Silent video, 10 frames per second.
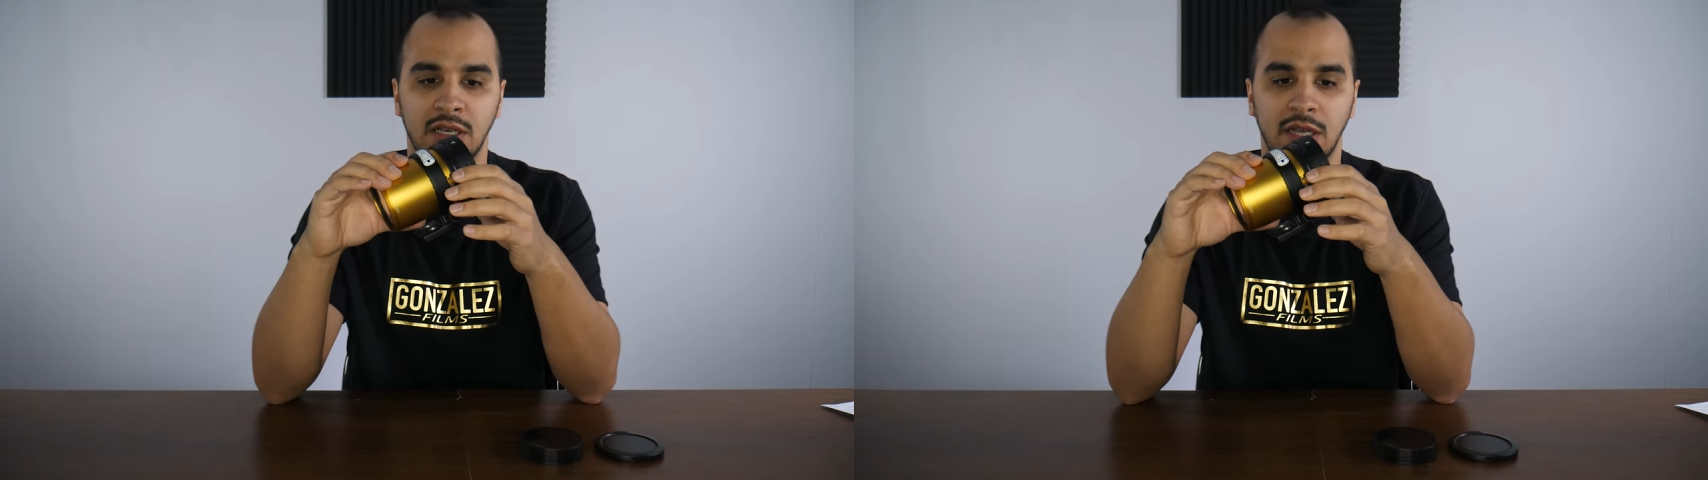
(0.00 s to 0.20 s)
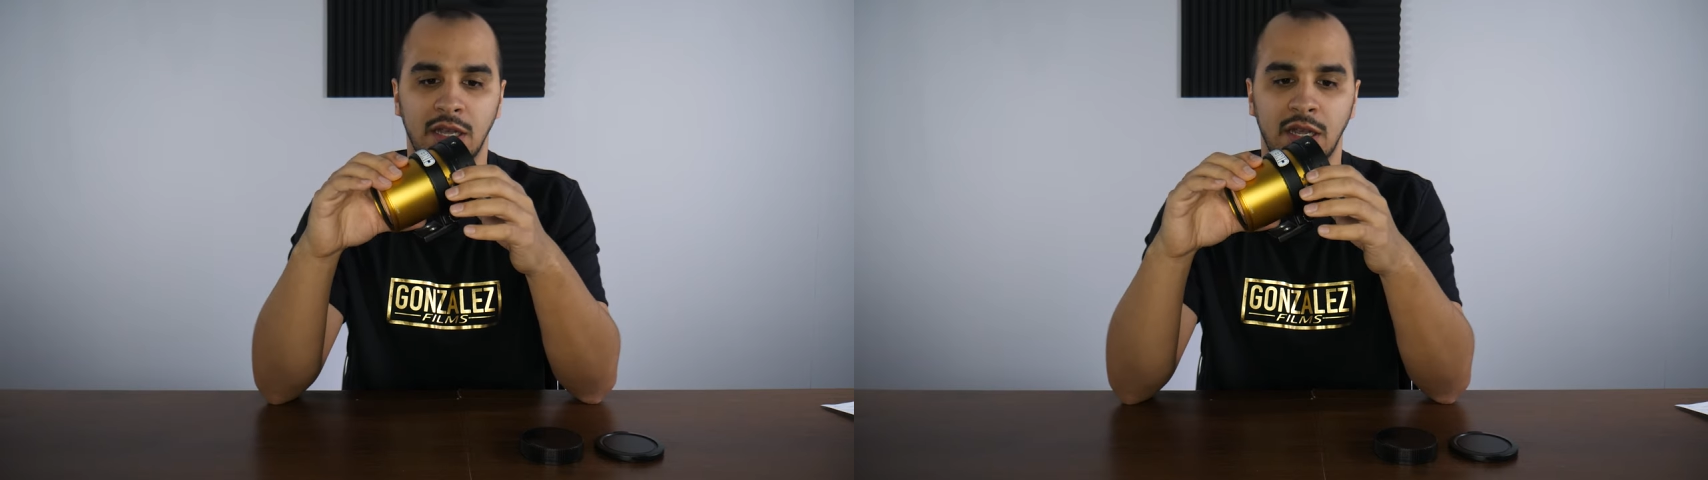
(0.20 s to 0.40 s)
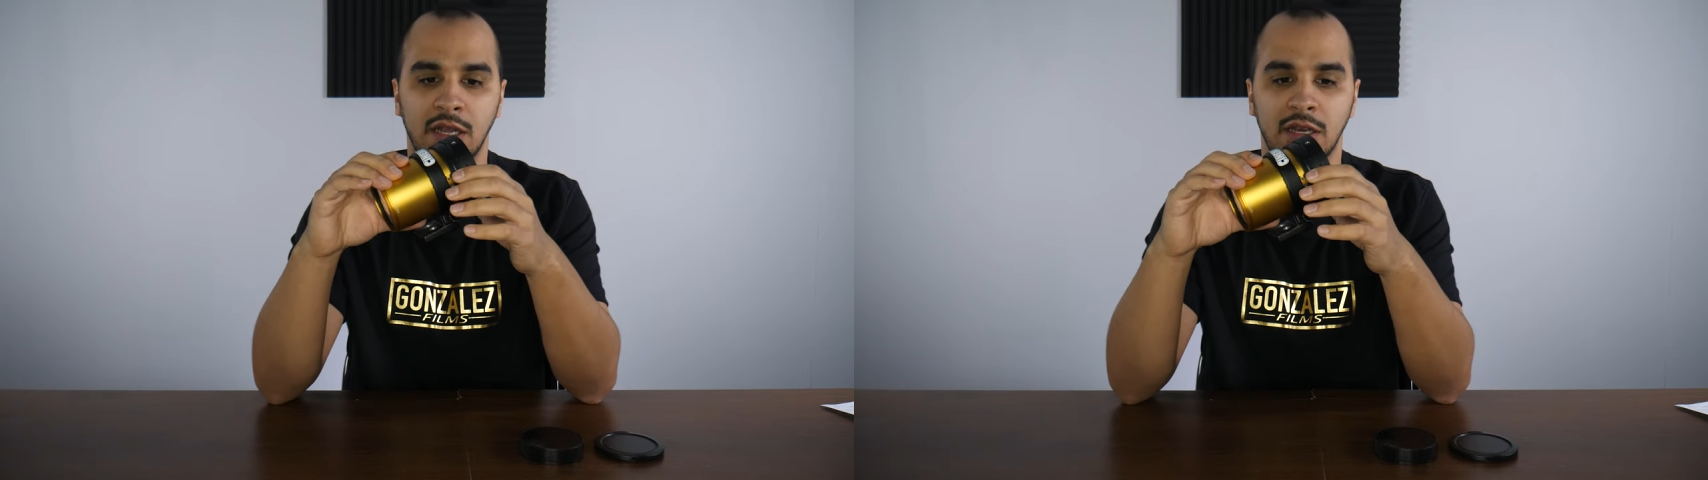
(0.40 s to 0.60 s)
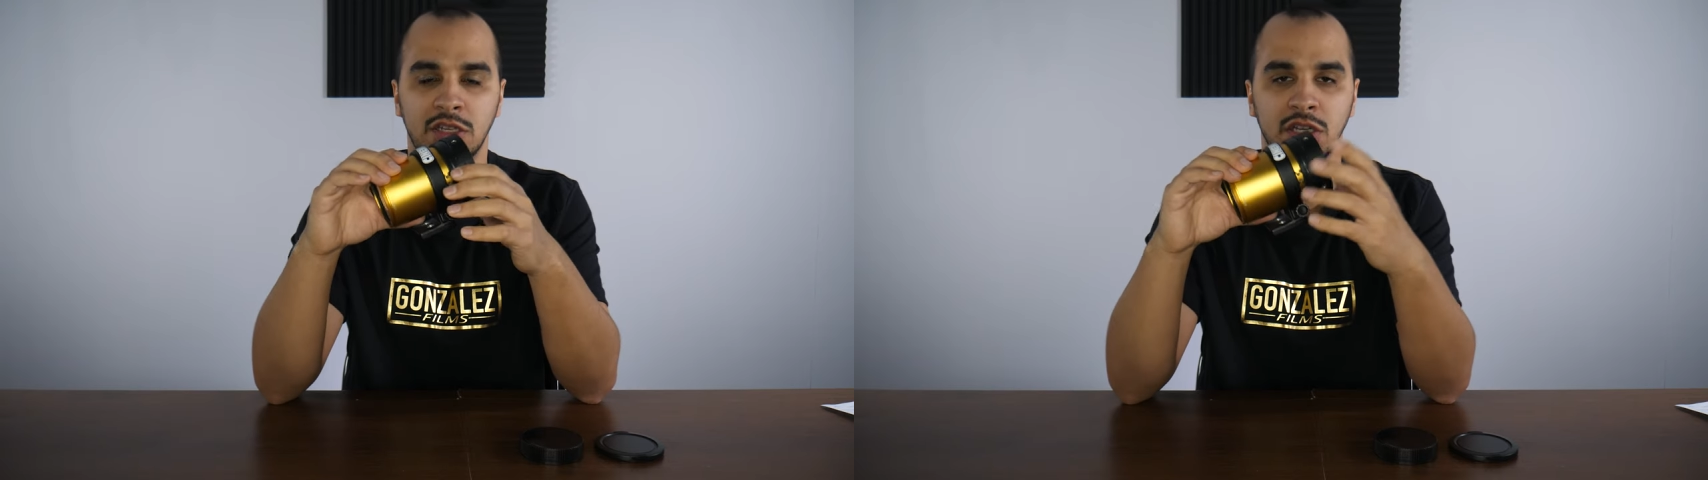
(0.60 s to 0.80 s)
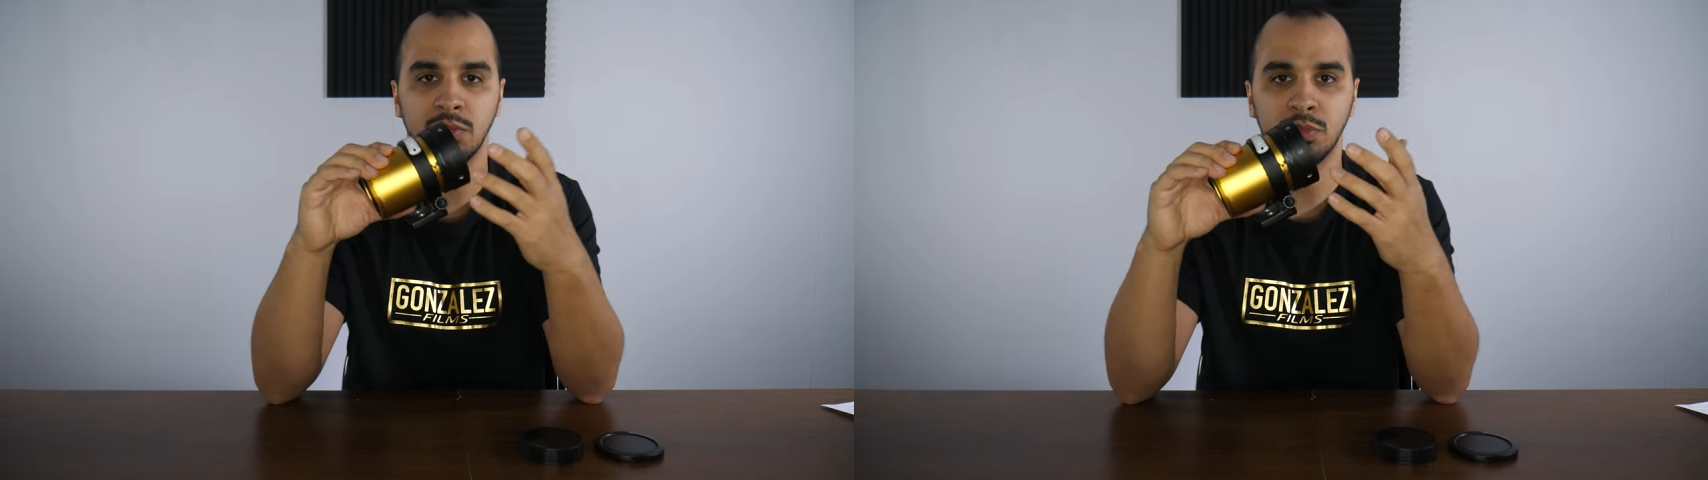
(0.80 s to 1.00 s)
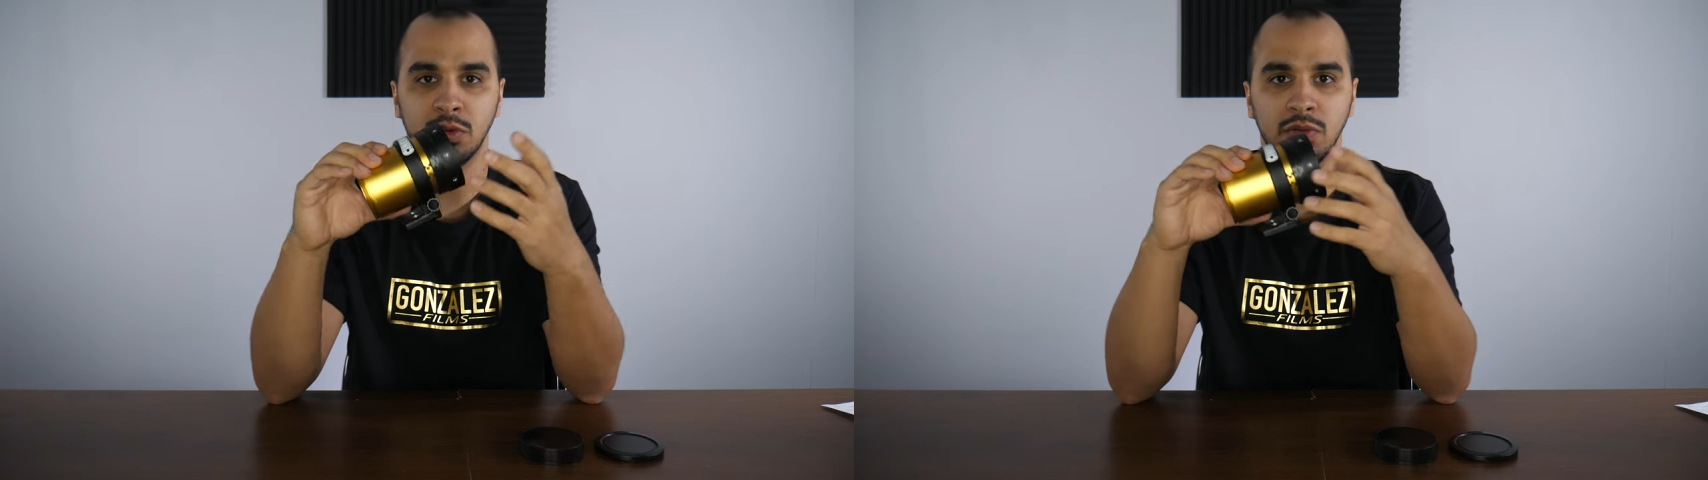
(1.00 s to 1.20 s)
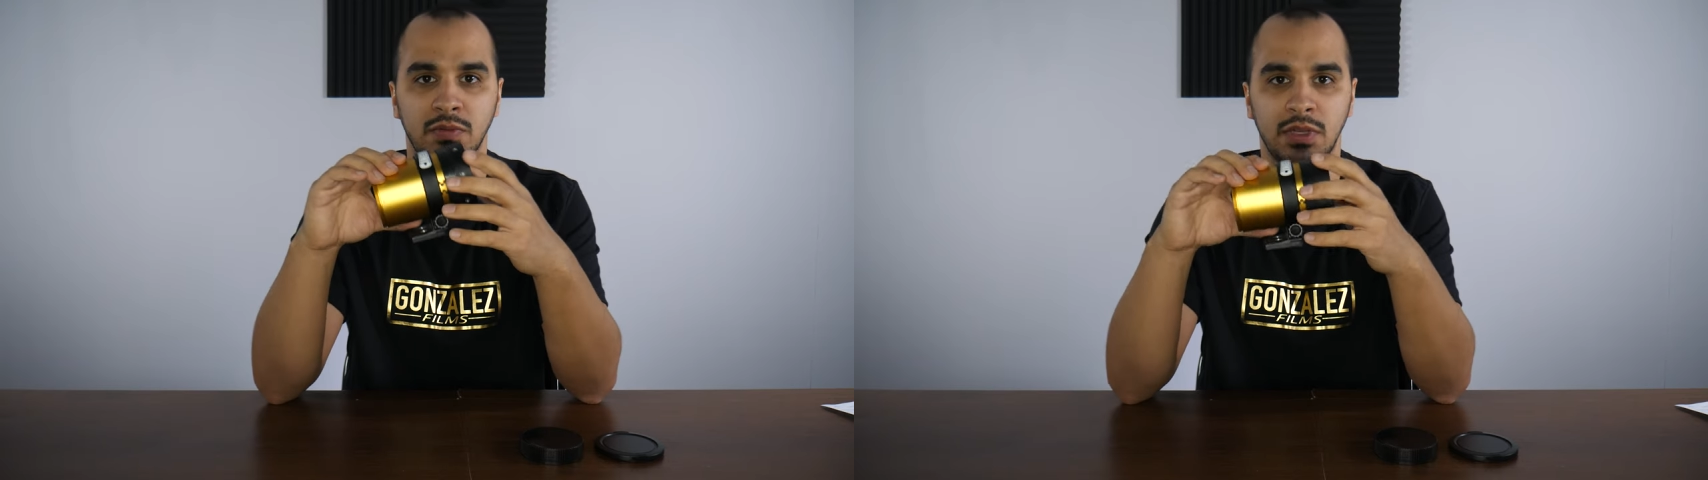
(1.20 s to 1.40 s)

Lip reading: and it should improve